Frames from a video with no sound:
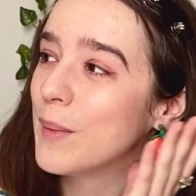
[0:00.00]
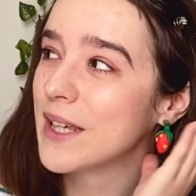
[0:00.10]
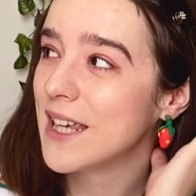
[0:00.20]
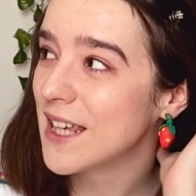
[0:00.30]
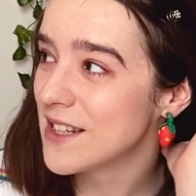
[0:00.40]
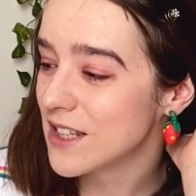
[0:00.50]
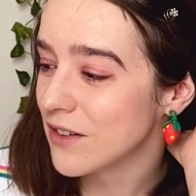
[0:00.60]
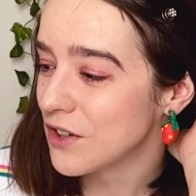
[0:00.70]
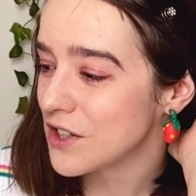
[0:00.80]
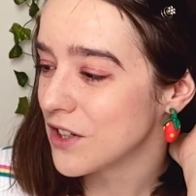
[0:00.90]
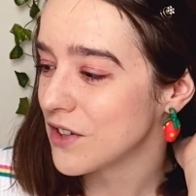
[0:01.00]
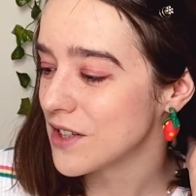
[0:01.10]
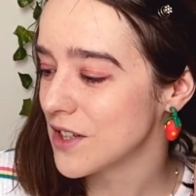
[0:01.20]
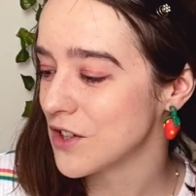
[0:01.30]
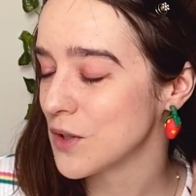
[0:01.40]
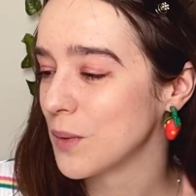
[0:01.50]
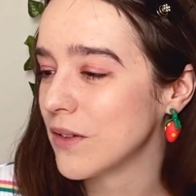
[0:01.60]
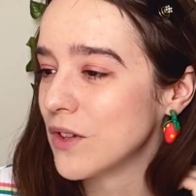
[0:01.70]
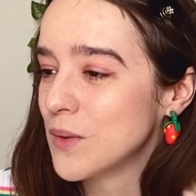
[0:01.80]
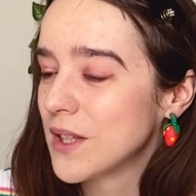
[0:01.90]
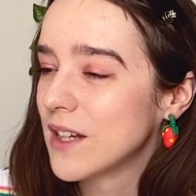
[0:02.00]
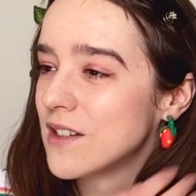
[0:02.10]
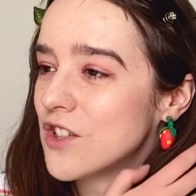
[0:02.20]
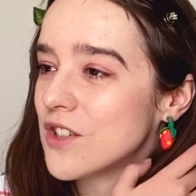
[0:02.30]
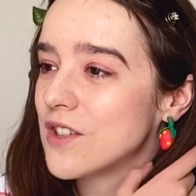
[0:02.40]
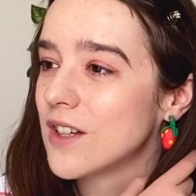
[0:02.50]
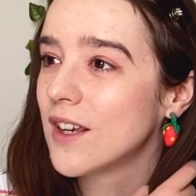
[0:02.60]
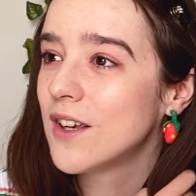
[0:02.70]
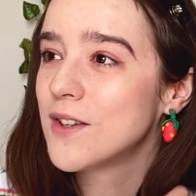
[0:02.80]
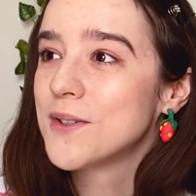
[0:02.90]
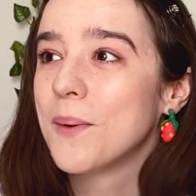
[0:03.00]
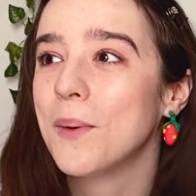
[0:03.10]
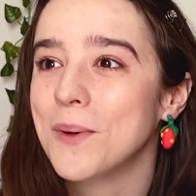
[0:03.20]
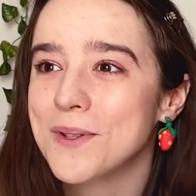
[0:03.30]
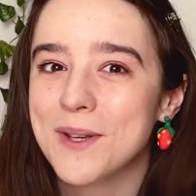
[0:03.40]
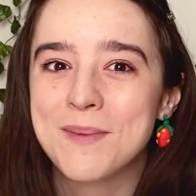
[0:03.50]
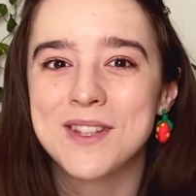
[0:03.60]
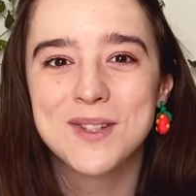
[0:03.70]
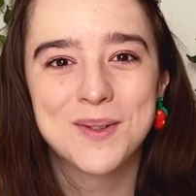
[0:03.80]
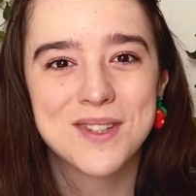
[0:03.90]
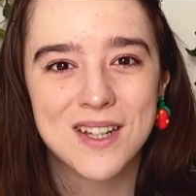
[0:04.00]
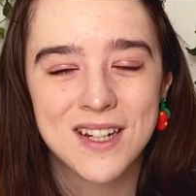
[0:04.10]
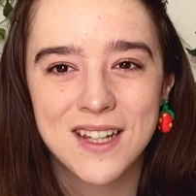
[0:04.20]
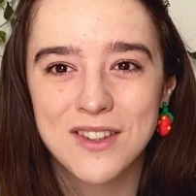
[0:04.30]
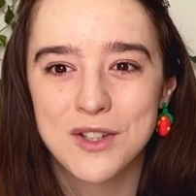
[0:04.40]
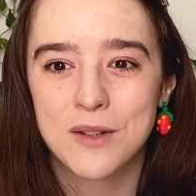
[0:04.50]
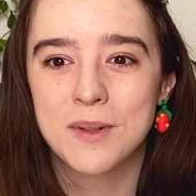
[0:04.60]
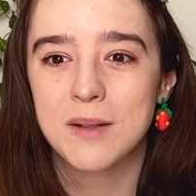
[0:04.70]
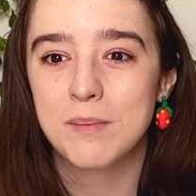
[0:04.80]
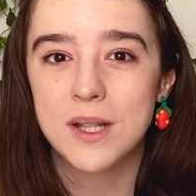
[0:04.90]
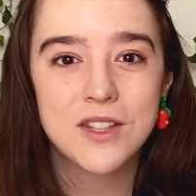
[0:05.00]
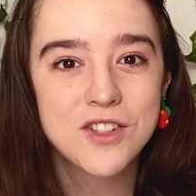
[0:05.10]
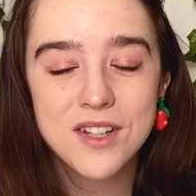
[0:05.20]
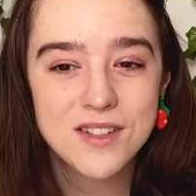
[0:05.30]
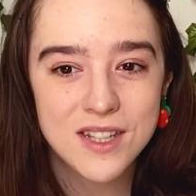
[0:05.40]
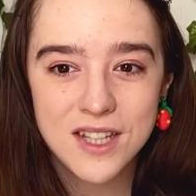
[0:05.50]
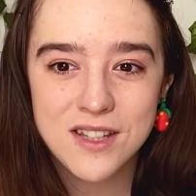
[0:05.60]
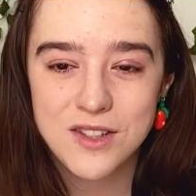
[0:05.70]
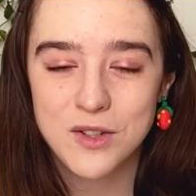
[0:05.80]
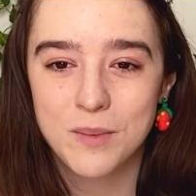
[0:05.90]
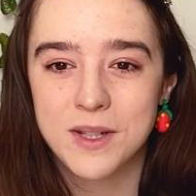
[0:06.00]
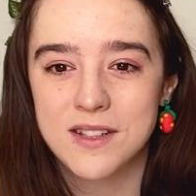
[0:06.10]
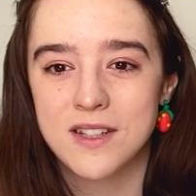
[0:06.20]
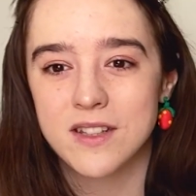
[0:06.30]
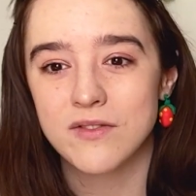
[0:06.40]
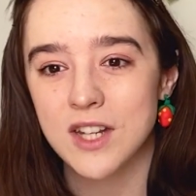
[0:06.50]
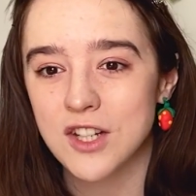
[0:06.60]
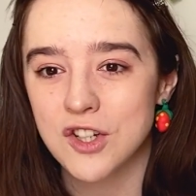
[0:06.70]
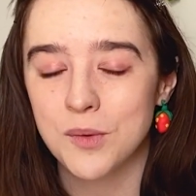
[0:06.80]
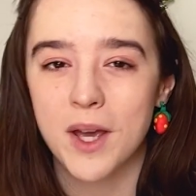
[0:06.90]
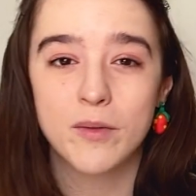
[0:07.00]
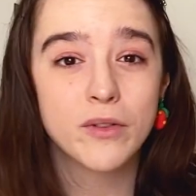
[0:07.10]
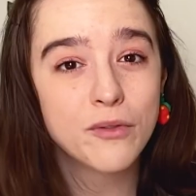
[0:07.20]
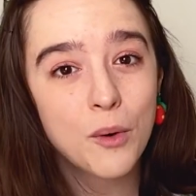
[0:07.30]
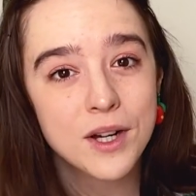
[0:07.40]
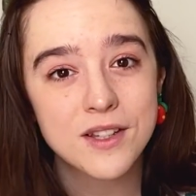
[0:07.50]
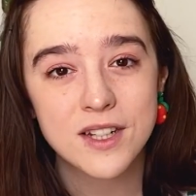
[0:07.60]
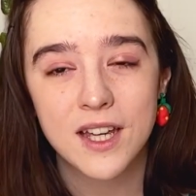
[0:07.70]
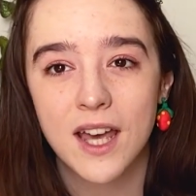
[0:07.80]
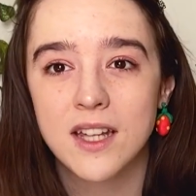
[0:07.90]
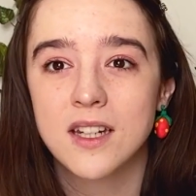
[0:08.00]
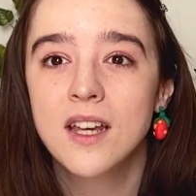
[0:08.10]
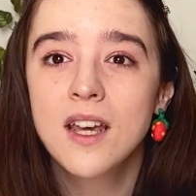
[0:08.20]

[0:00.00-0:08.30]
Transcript: But Kiki's Delivery Service is just one of those that is just so wholesome and so sunny. There's so many beach scenes, there's so many scenes of nature. We have a forest again.